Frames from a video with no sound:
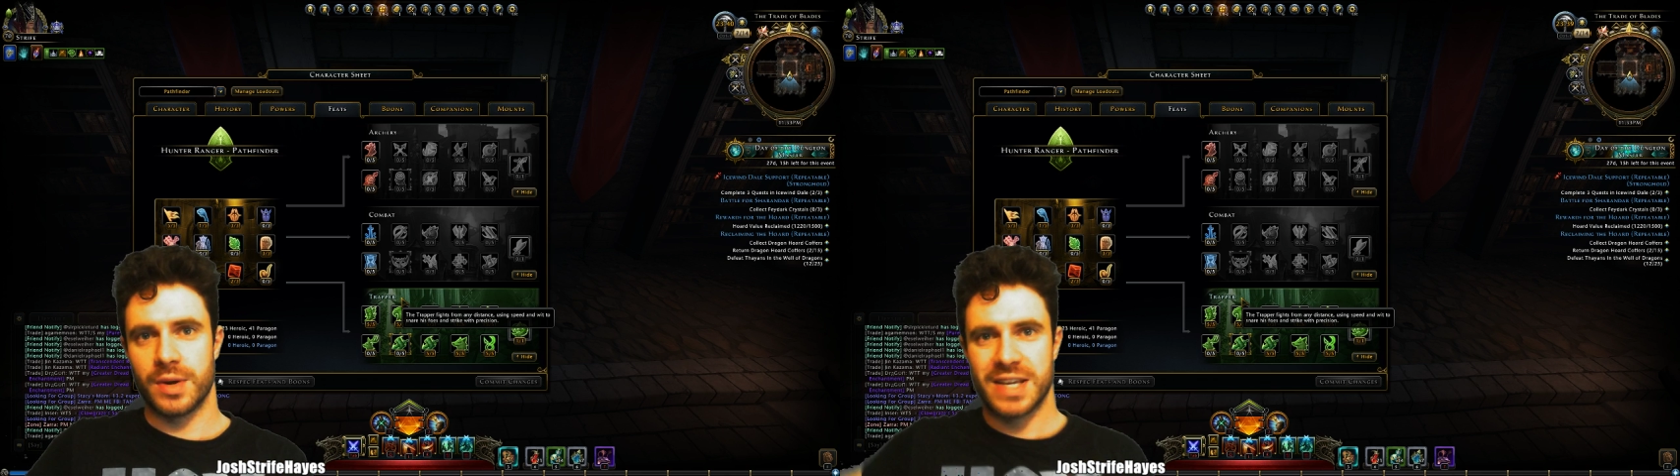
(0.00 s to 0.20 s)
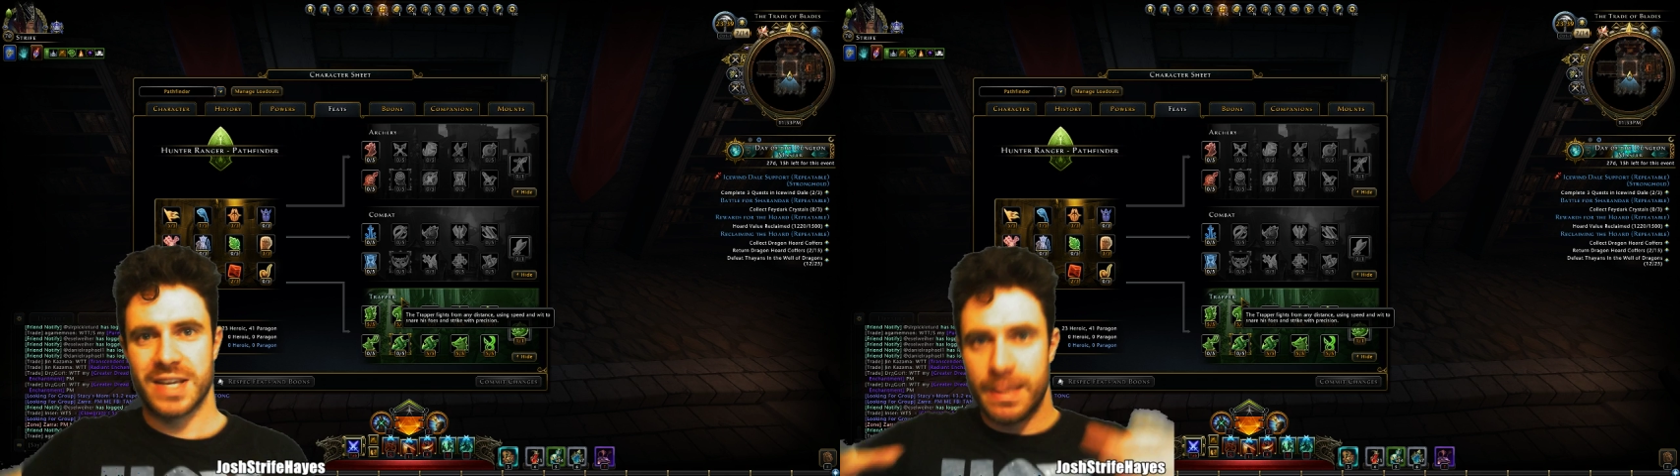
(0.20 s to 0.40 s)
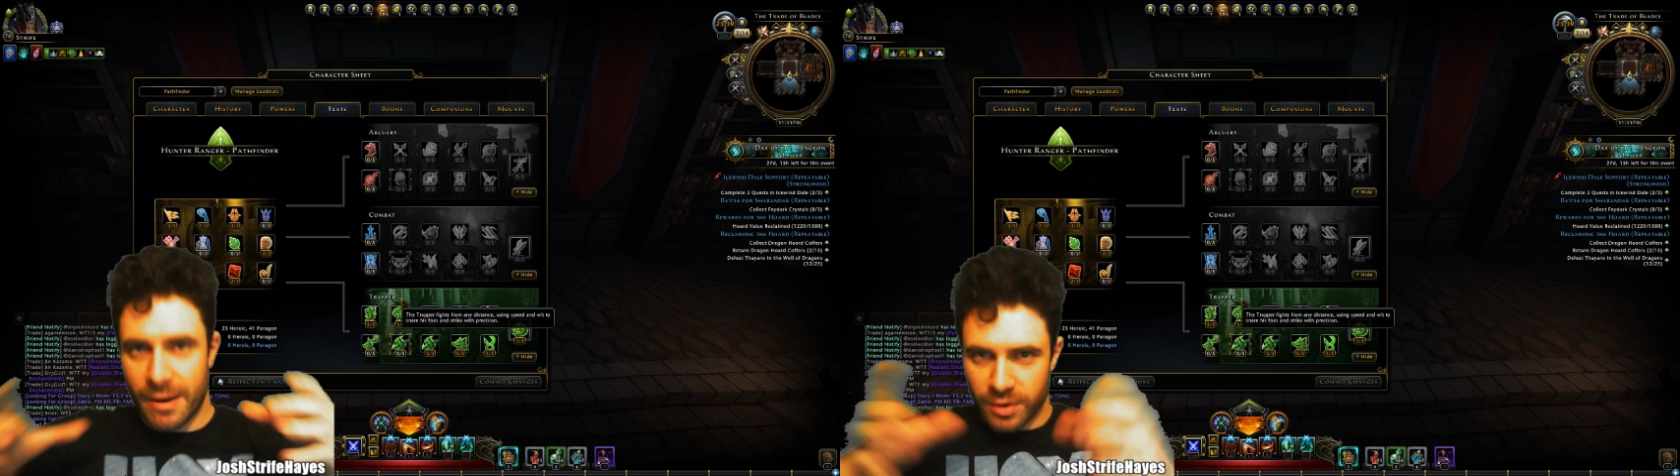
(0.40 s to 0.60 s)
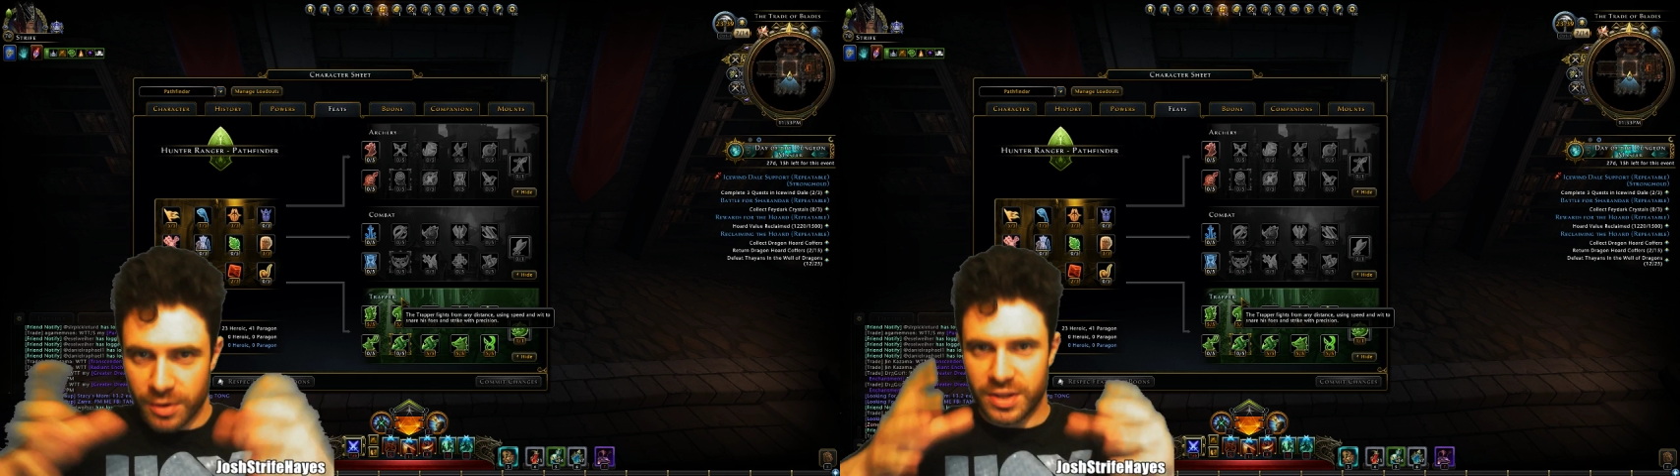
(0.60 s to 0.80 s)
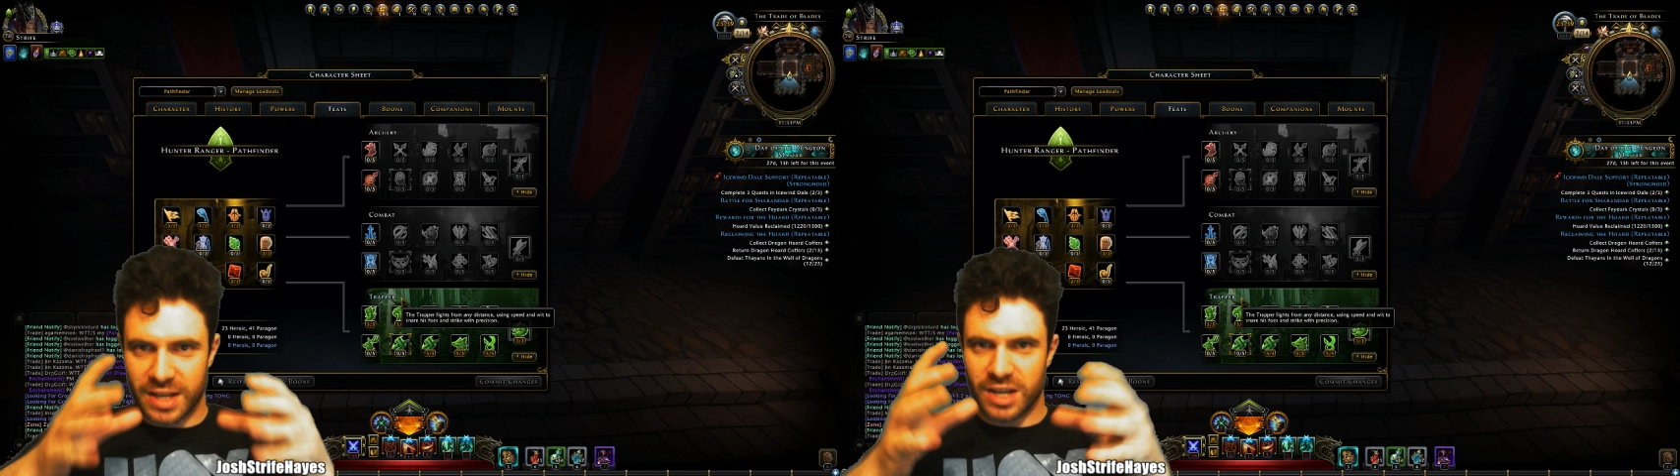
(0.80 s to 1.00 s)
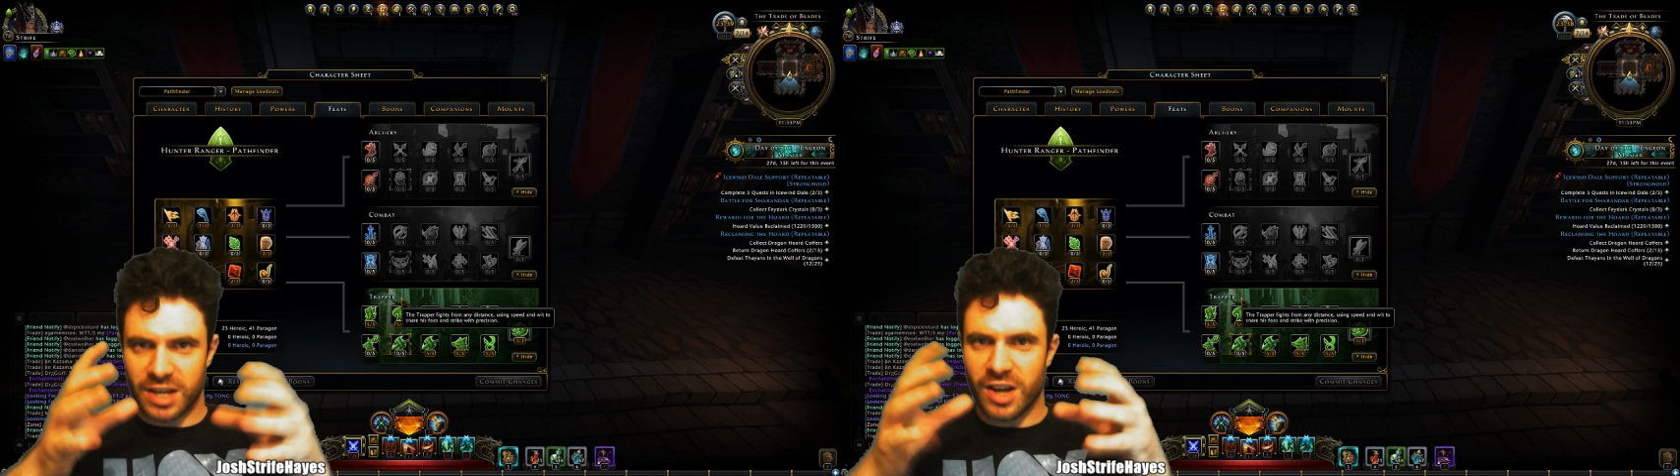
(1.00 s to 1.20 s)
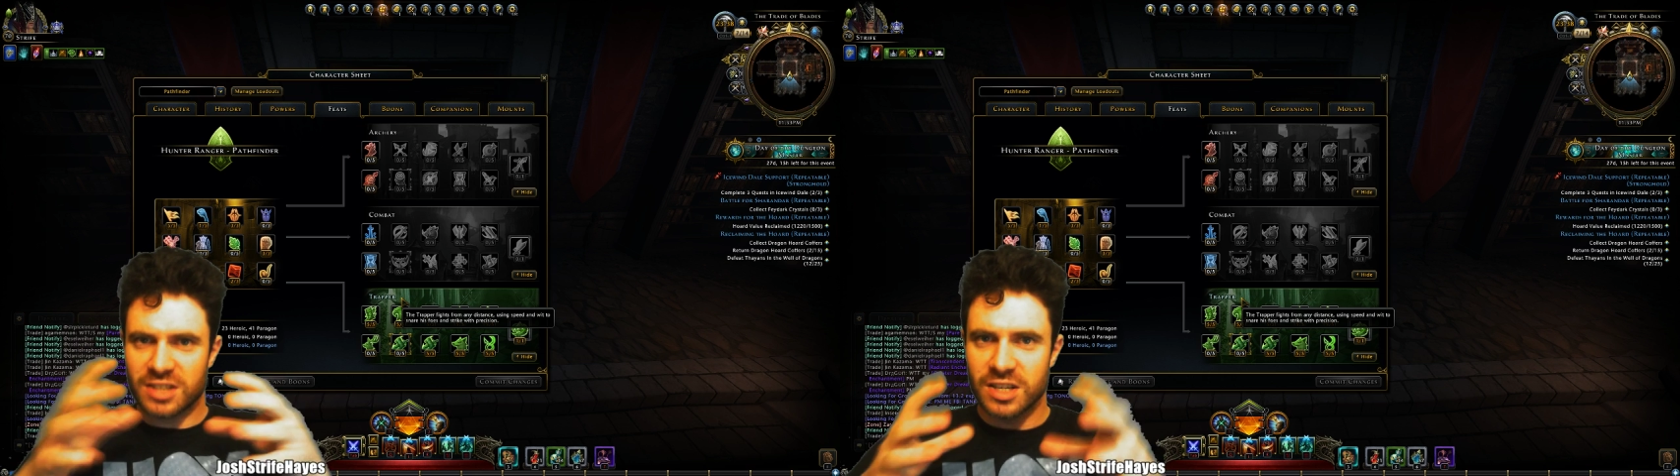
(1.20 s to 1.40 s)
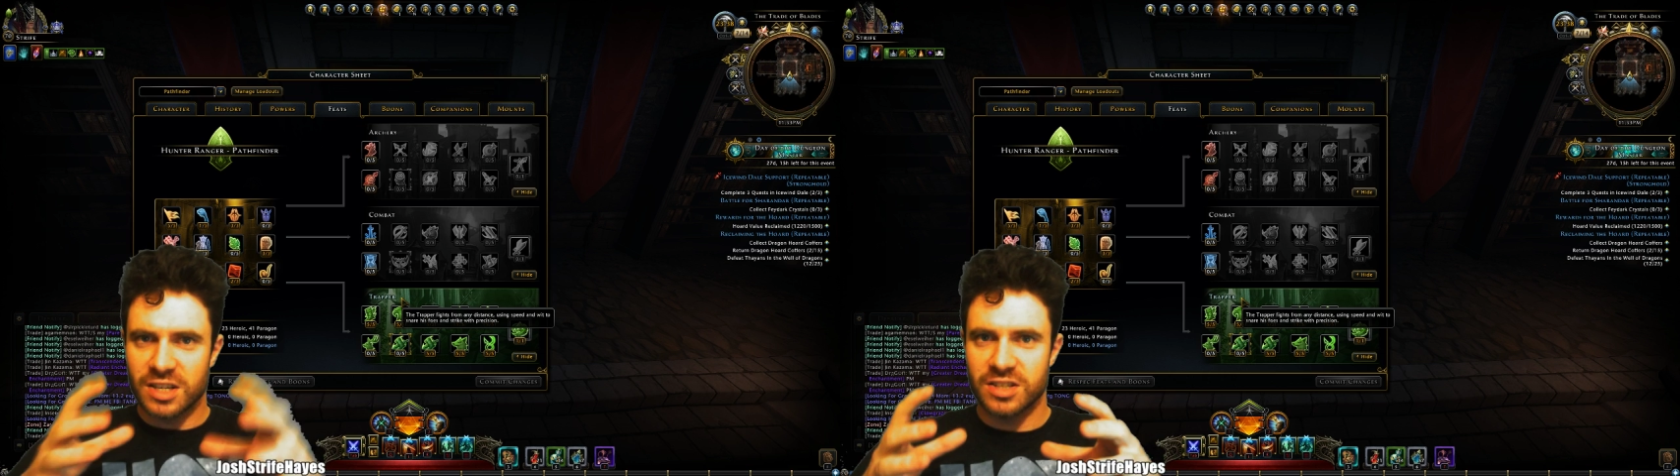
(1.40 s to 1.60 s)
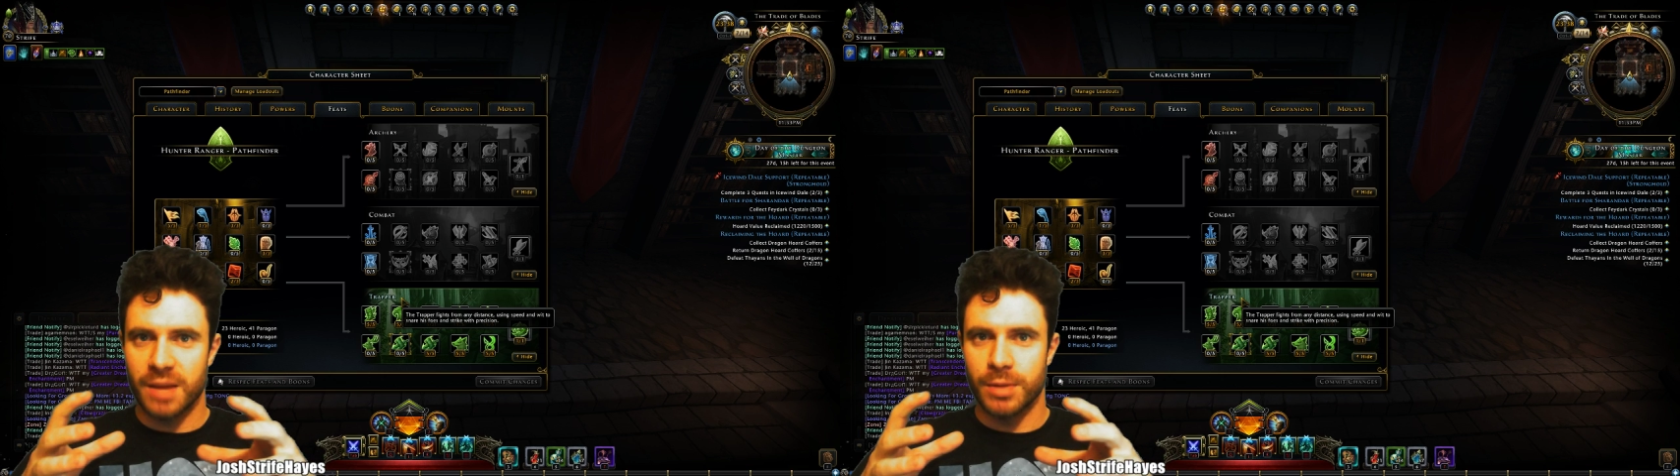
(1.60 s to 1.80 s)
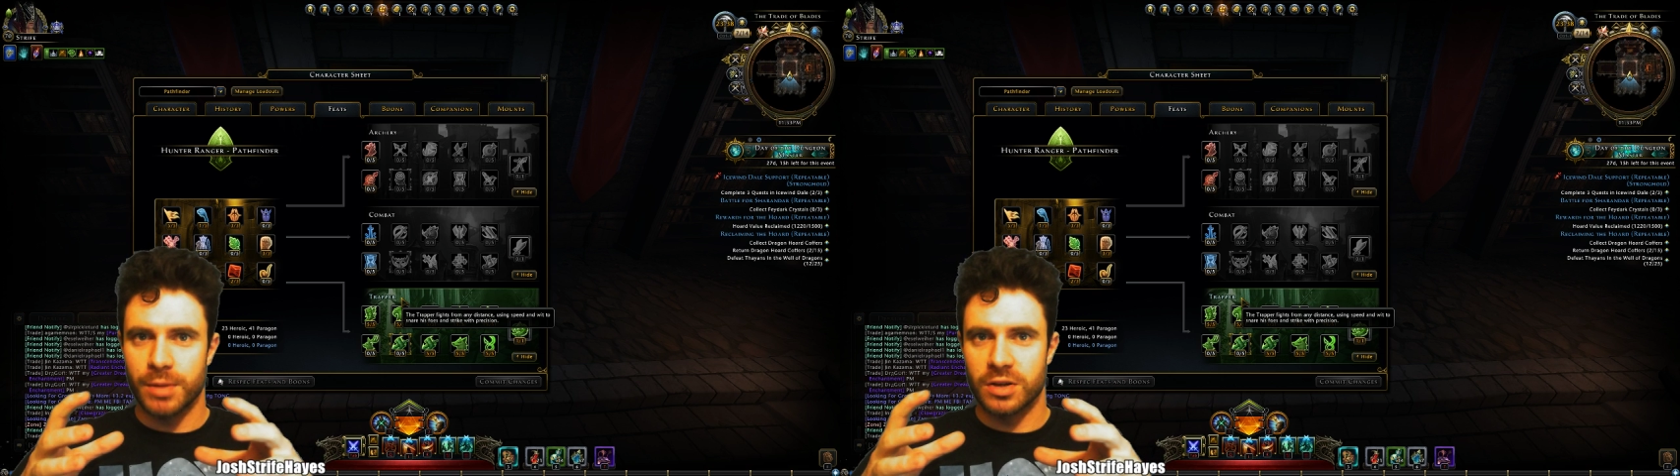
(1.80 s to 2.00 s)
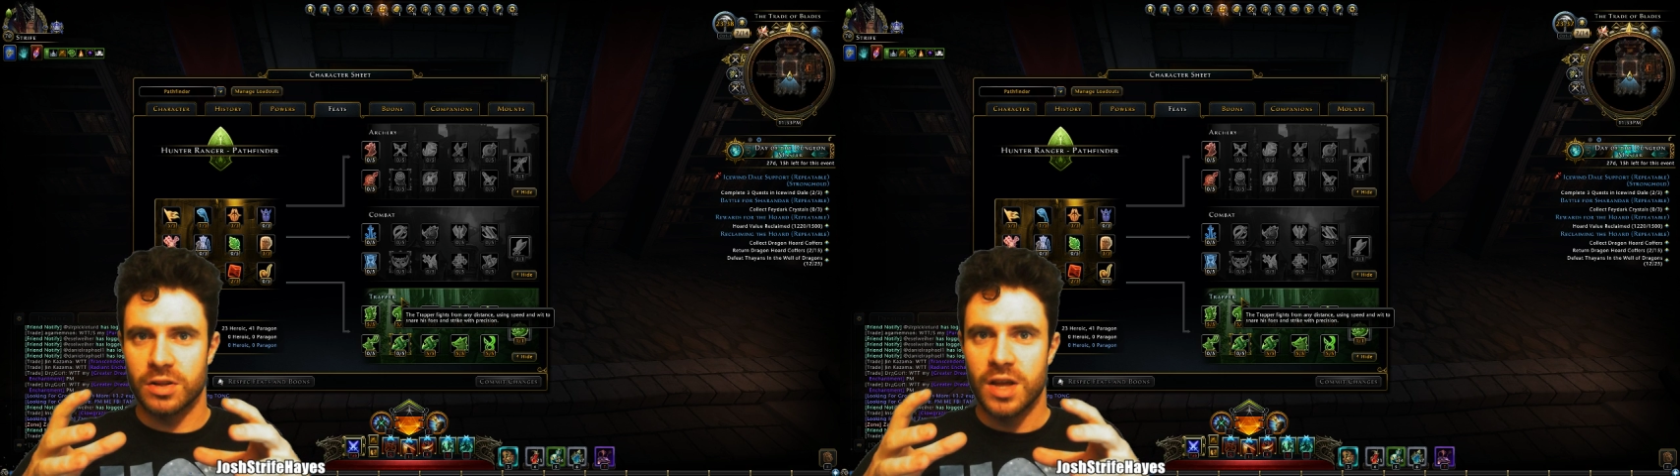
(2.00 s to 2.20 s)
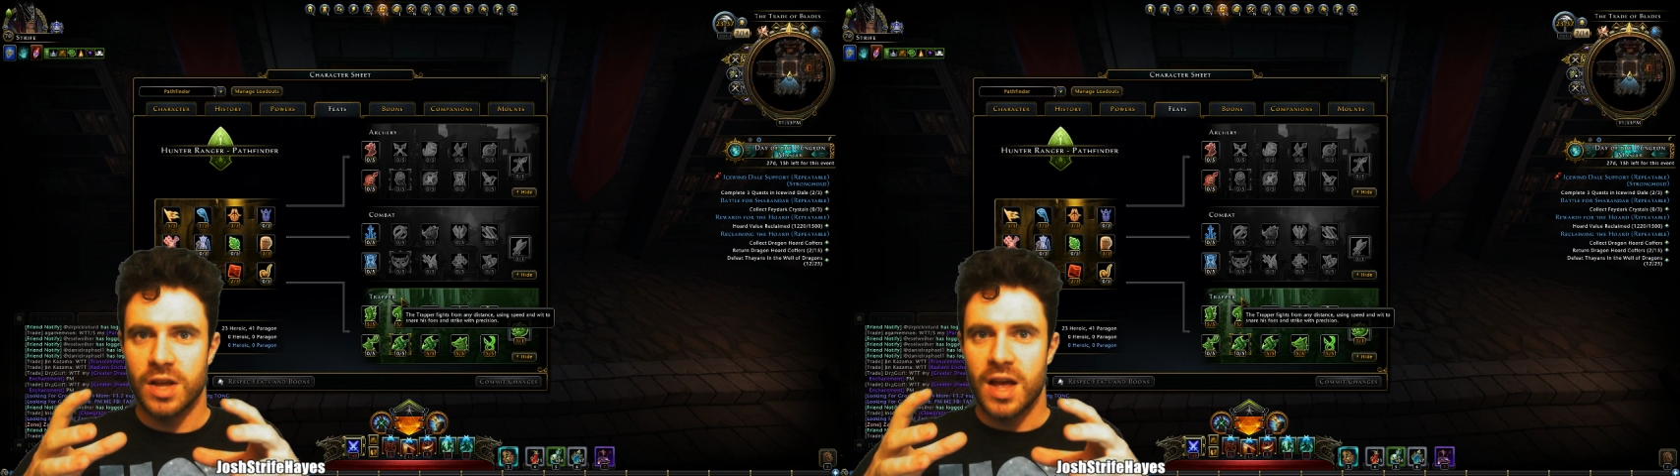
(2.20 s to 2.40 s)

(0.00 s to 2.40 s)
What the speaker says: Keep everything in a nice little tight bundle